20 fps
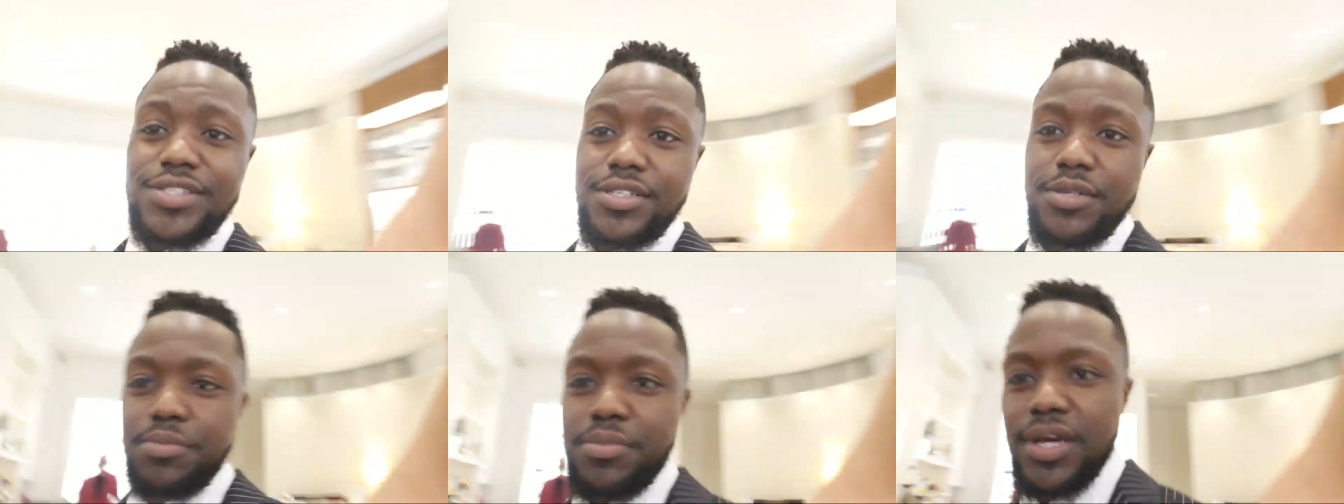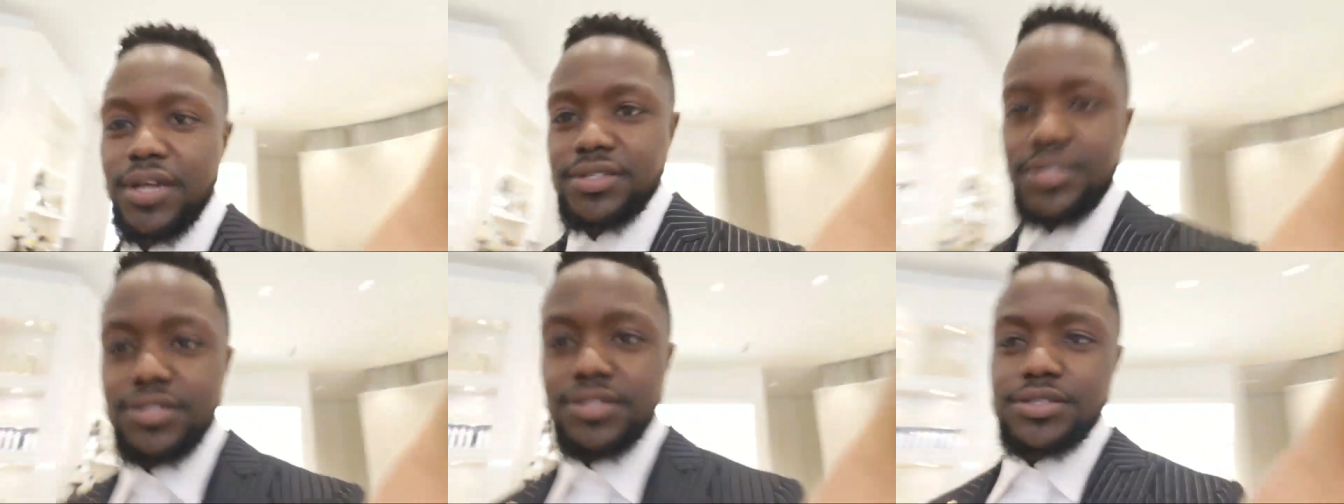the
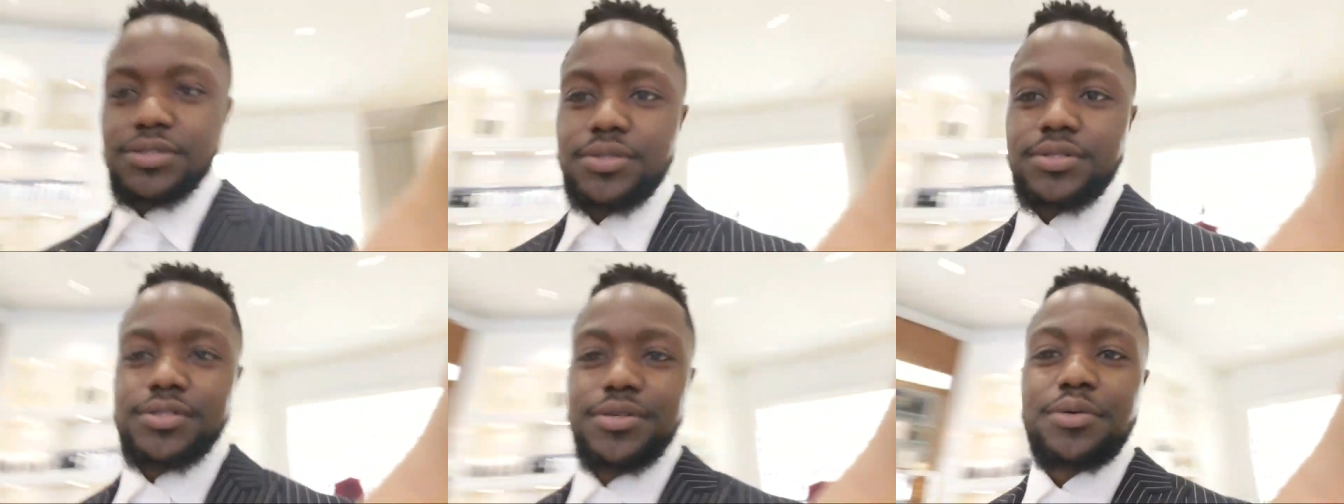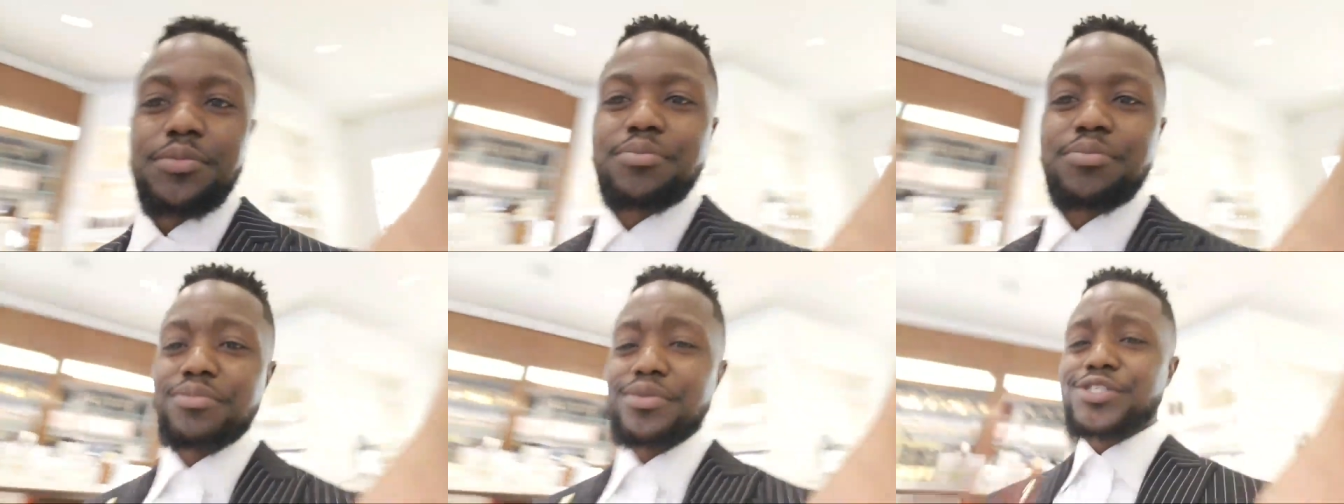best.
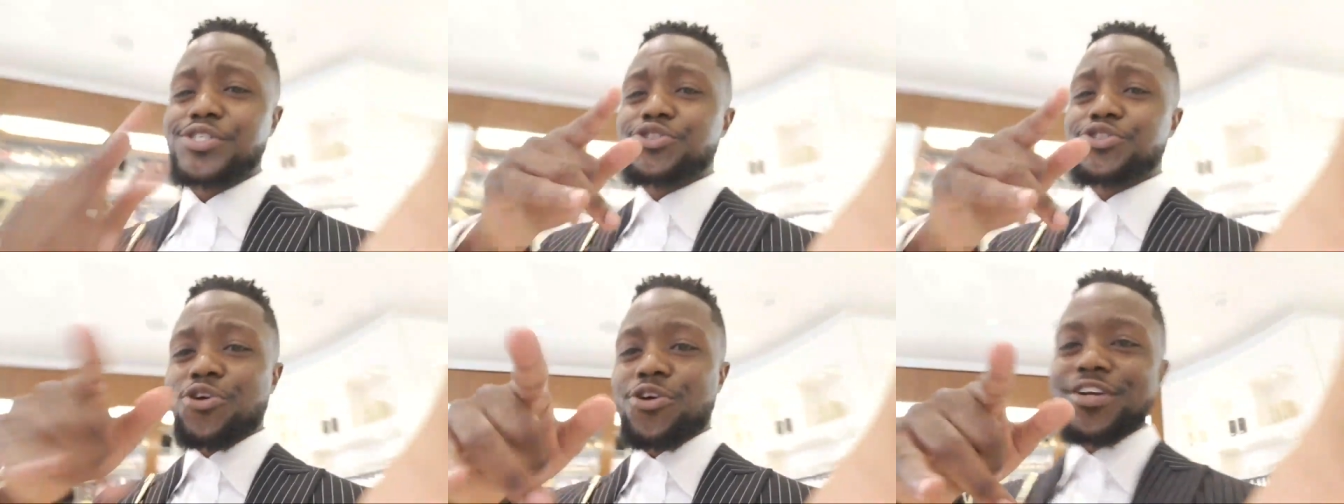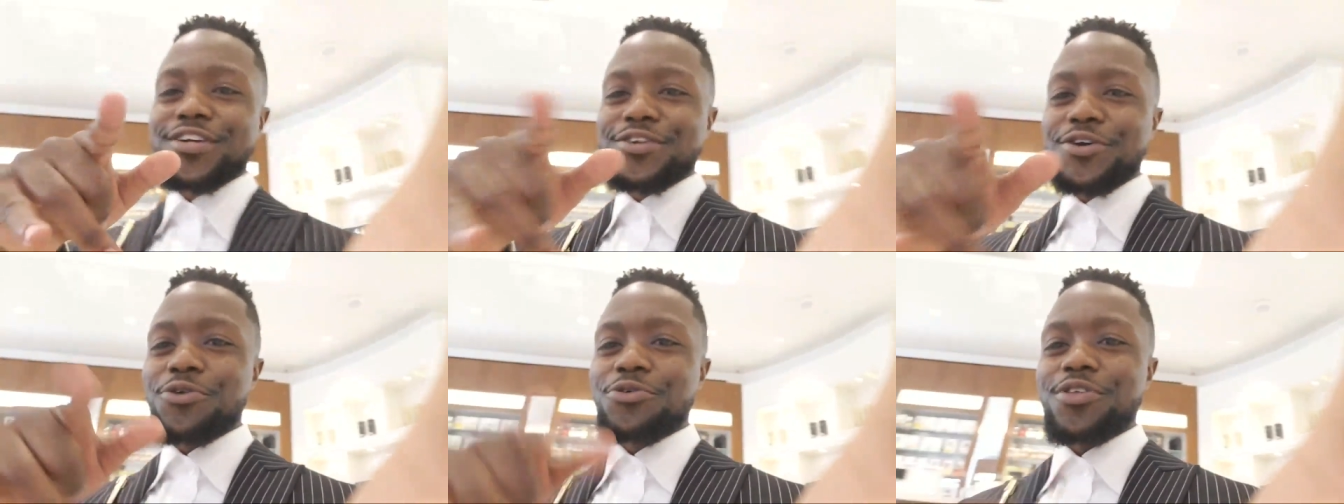But you
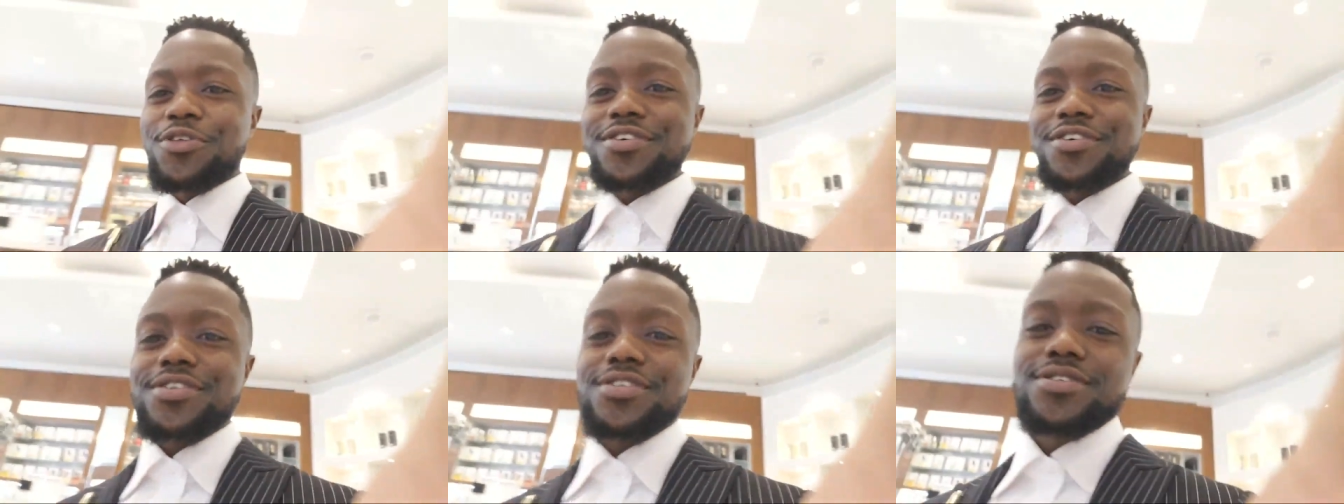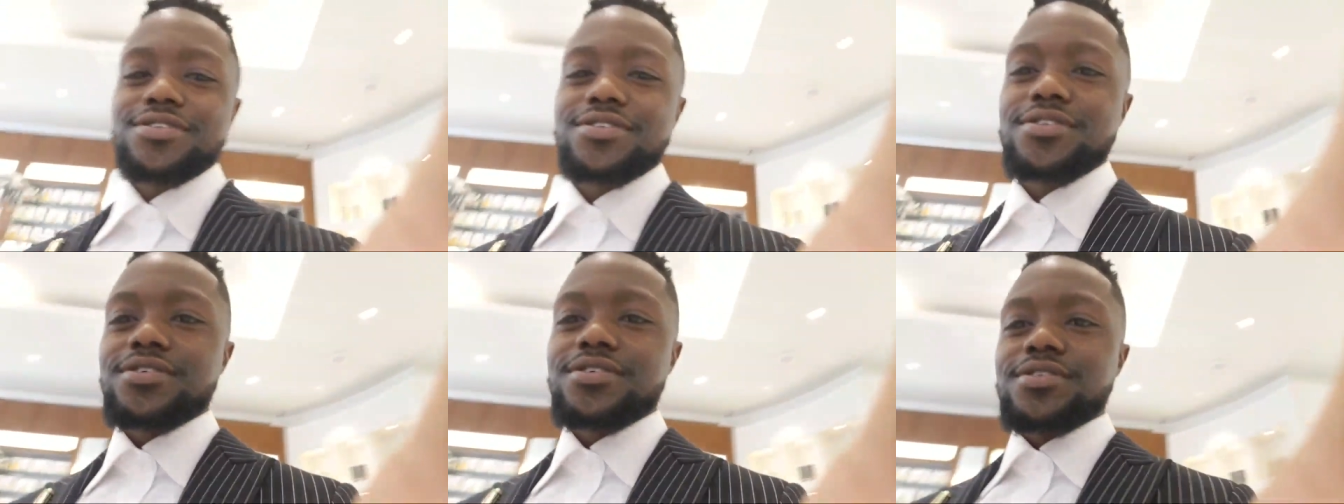already know
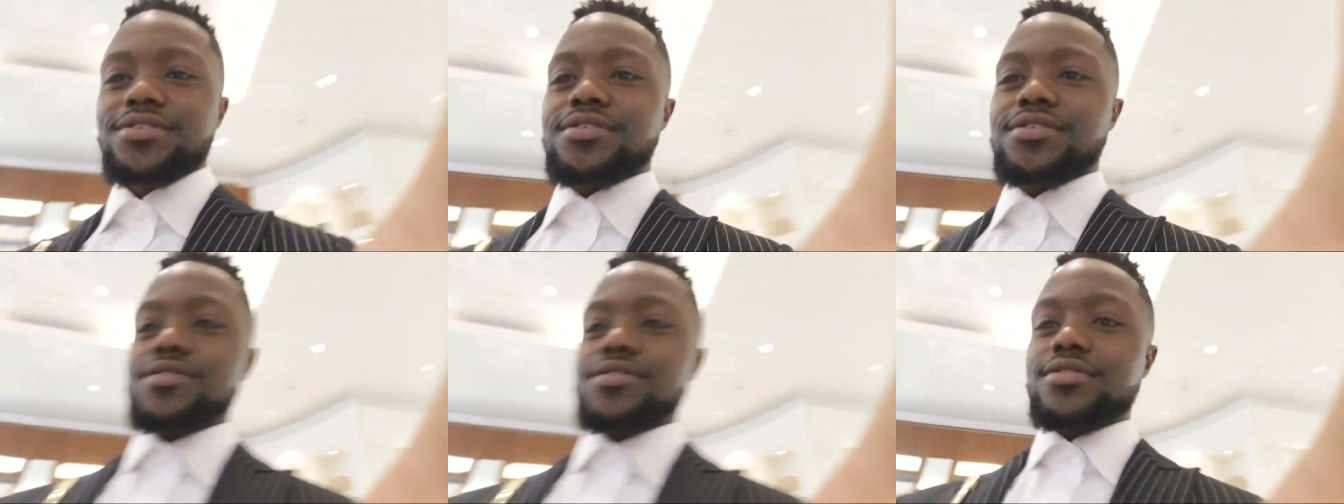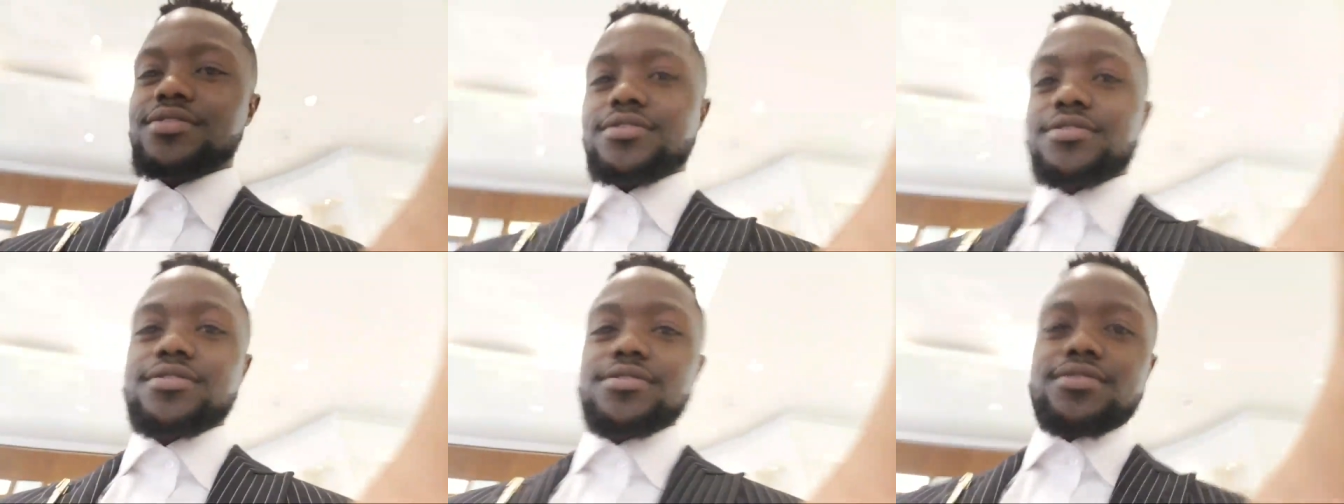
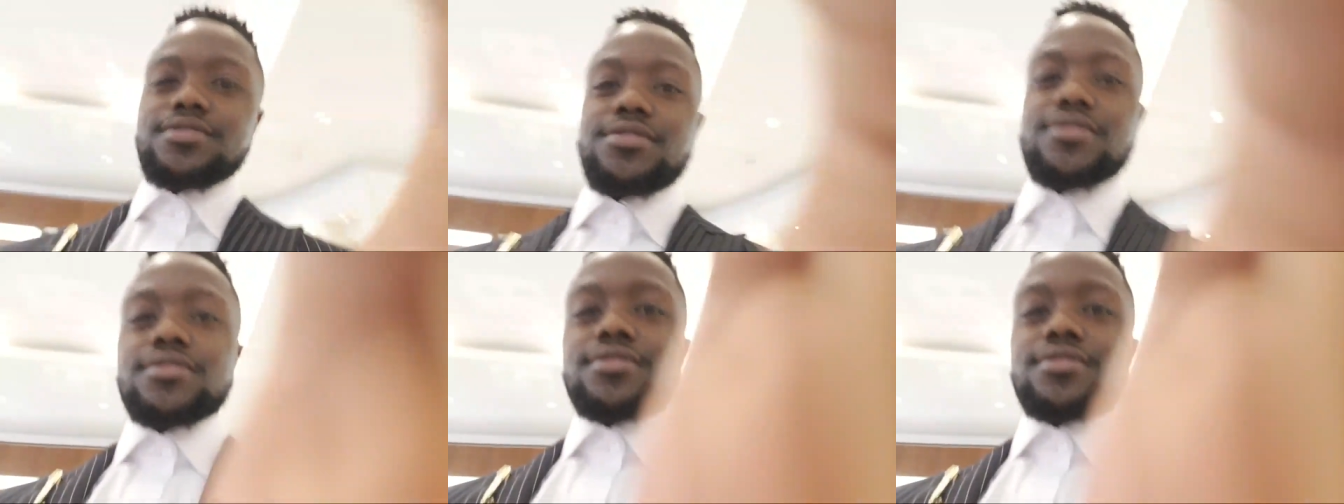this.